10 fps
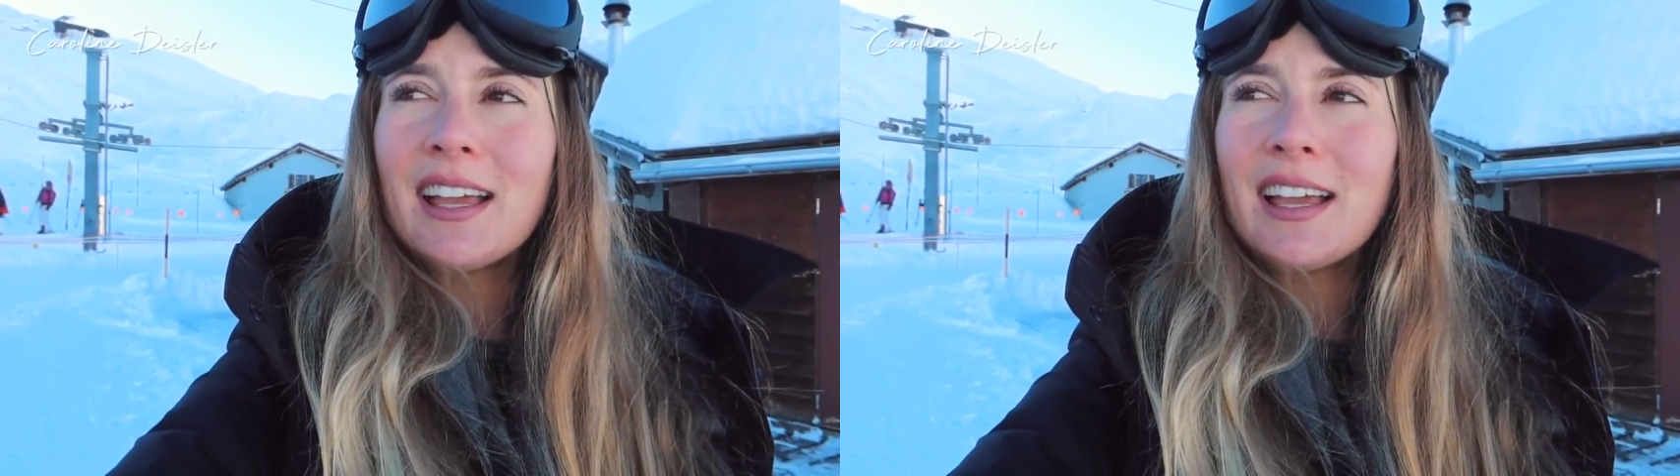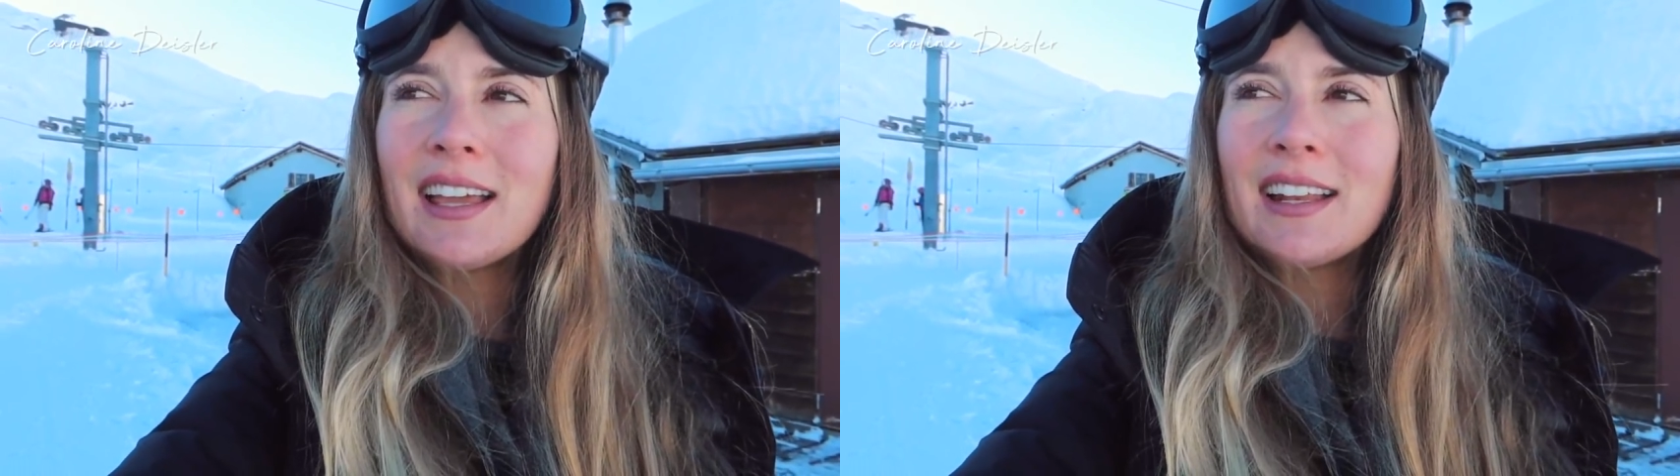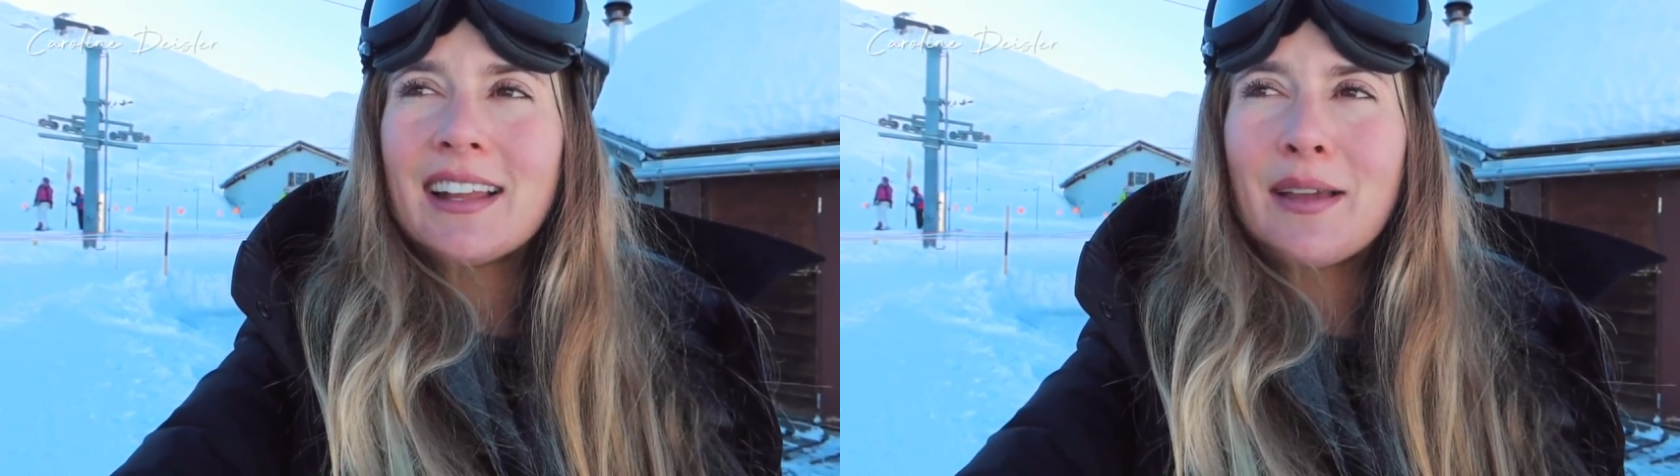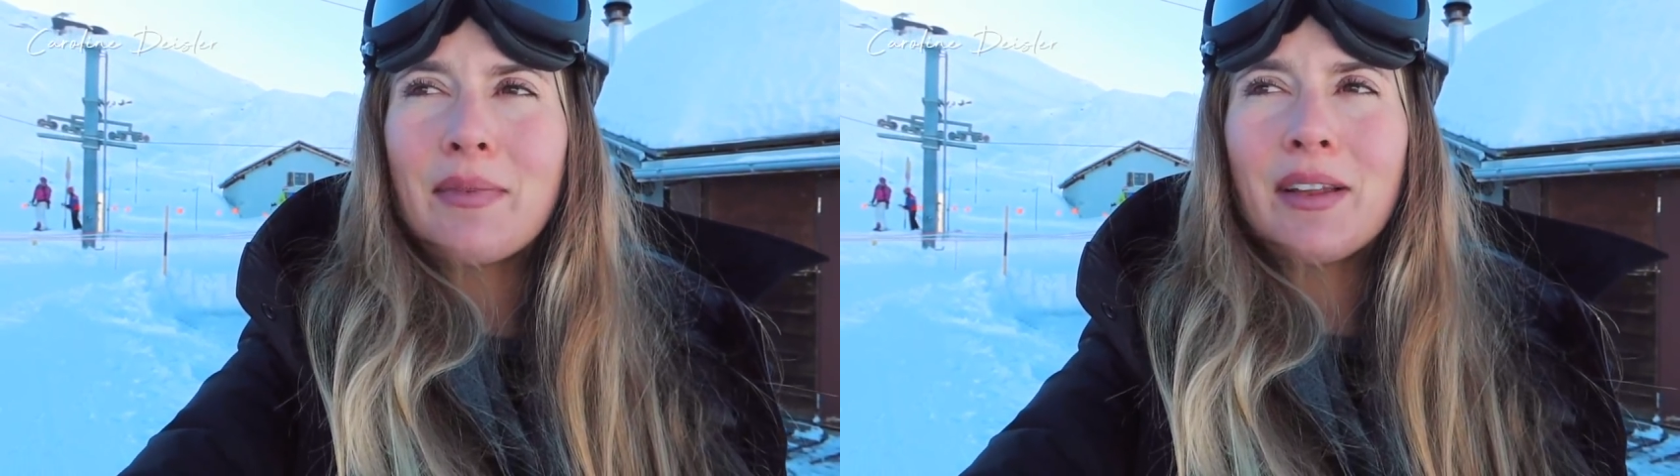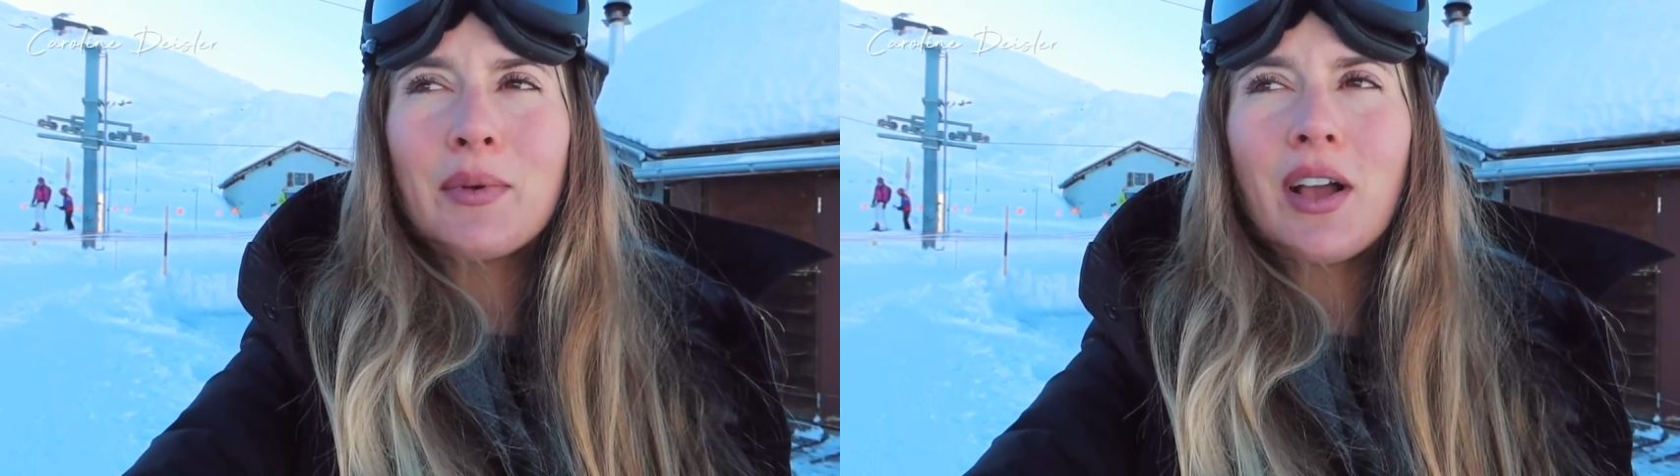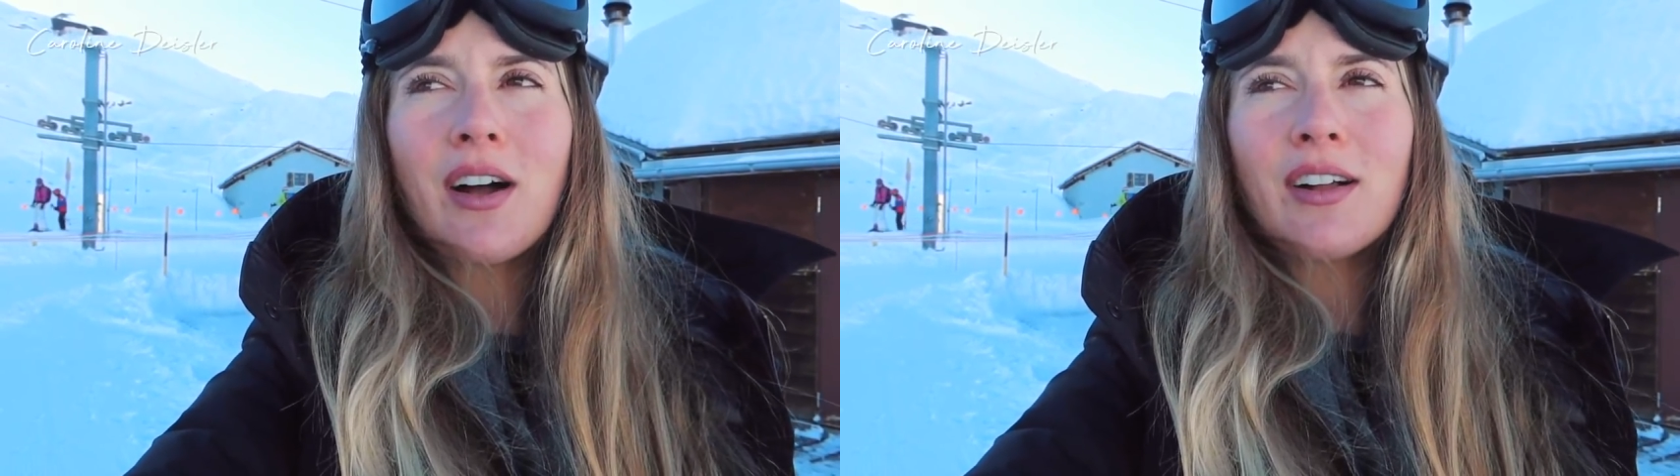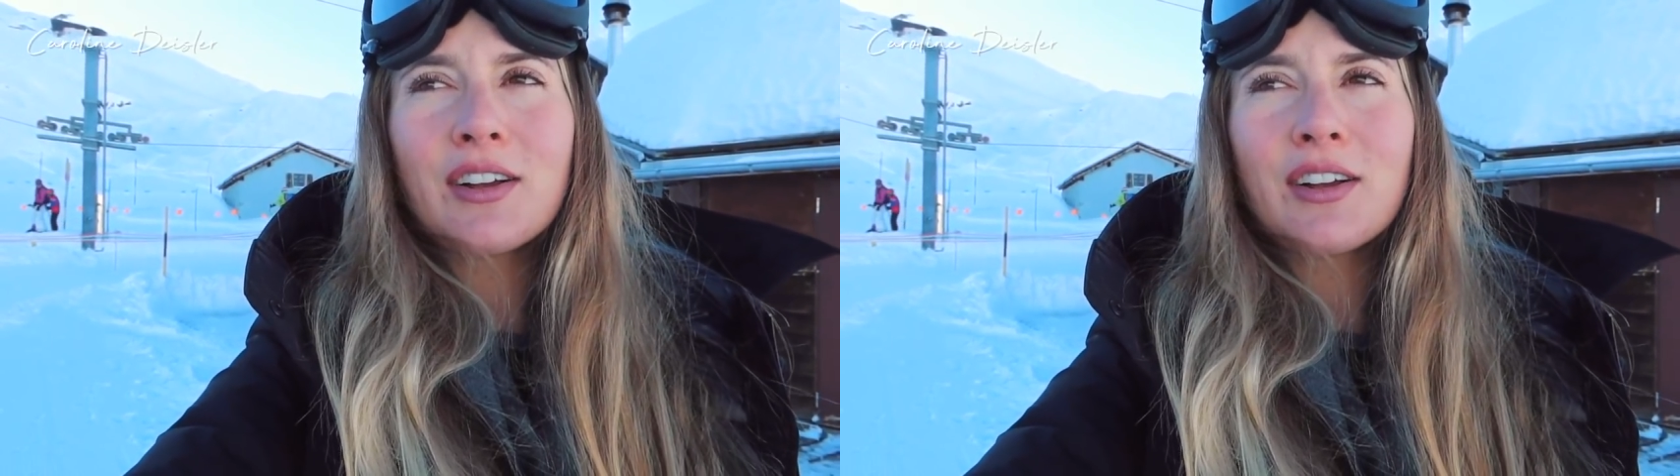and I mean, we all